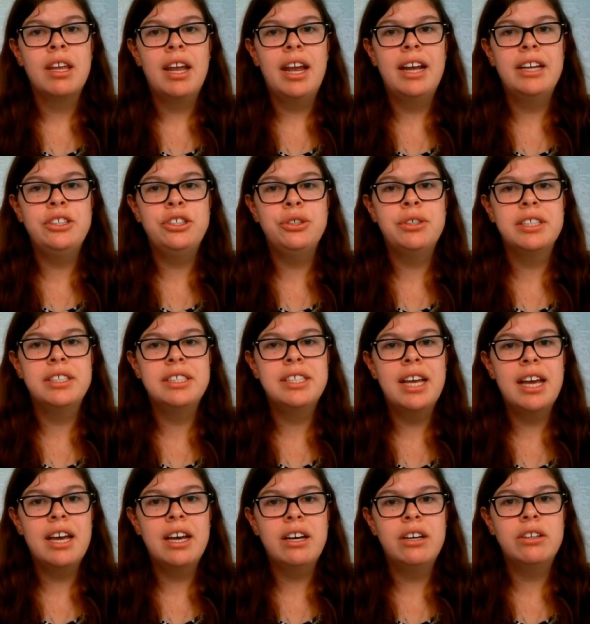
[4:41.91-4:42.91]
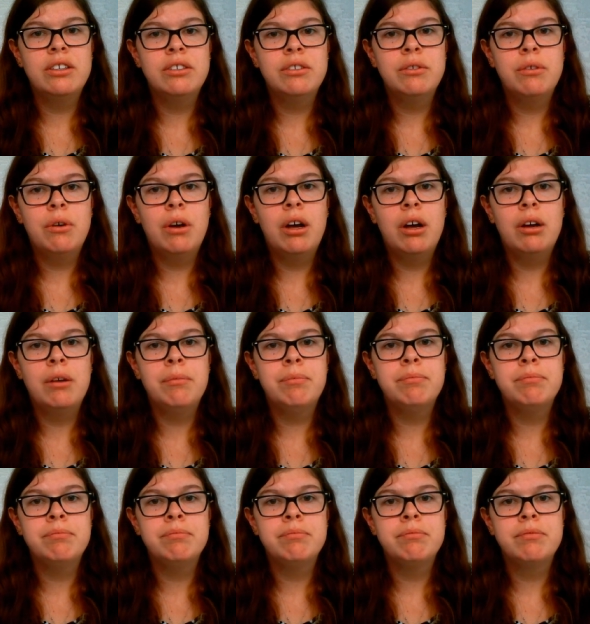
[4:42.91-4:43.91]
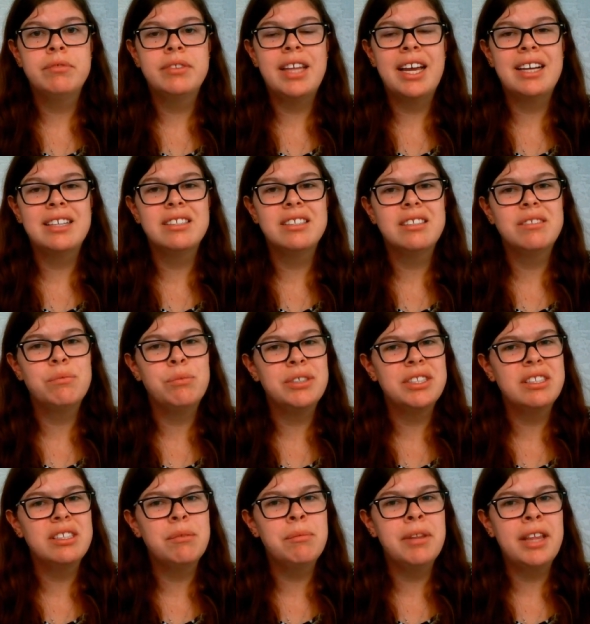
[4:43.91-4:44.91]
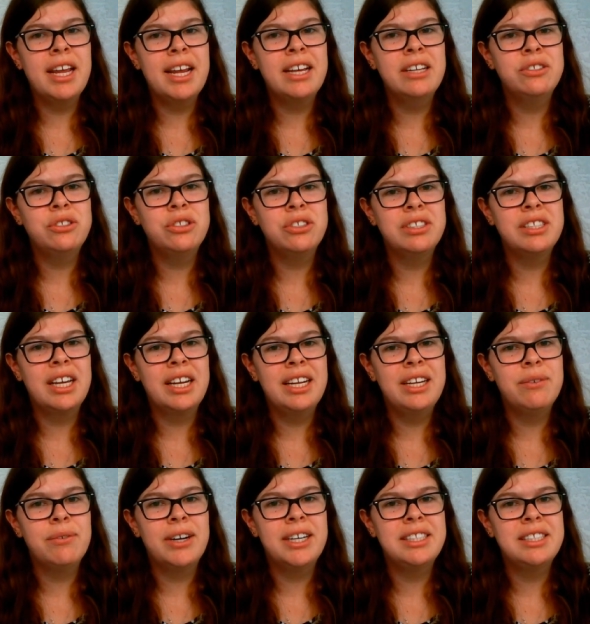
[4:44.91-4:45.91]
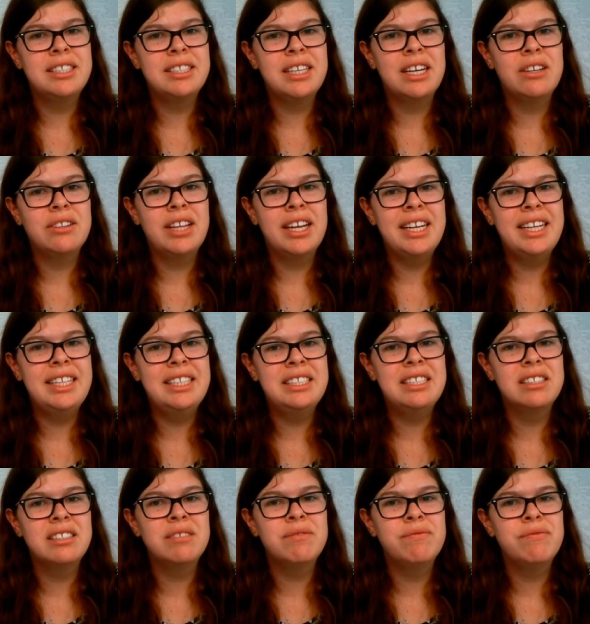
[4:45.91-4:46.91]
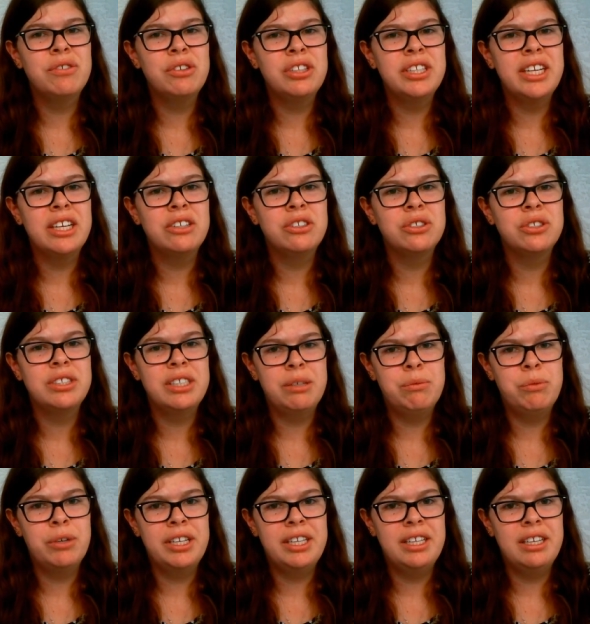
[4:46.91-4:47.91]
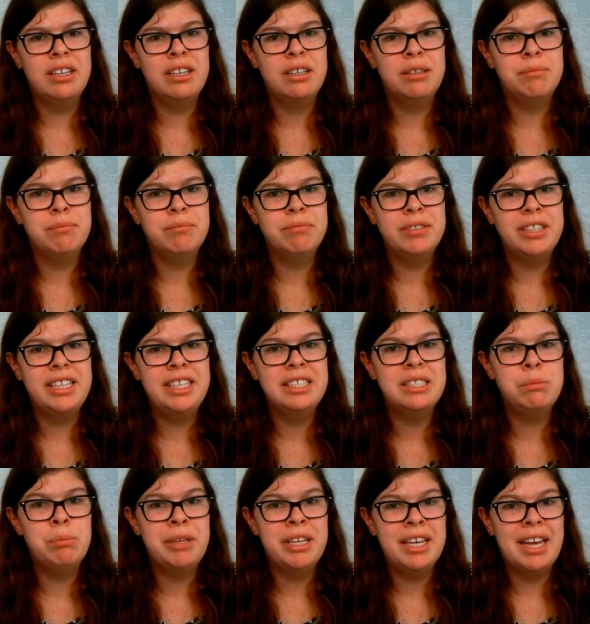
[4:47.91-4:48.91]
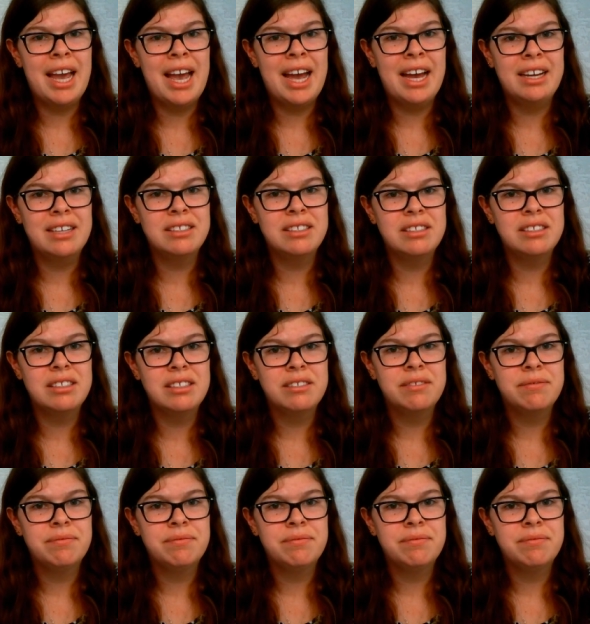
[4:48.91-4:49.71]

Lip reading: you can tell that with some of the answers that he writes down that he doesn't fully understand what he is being asked.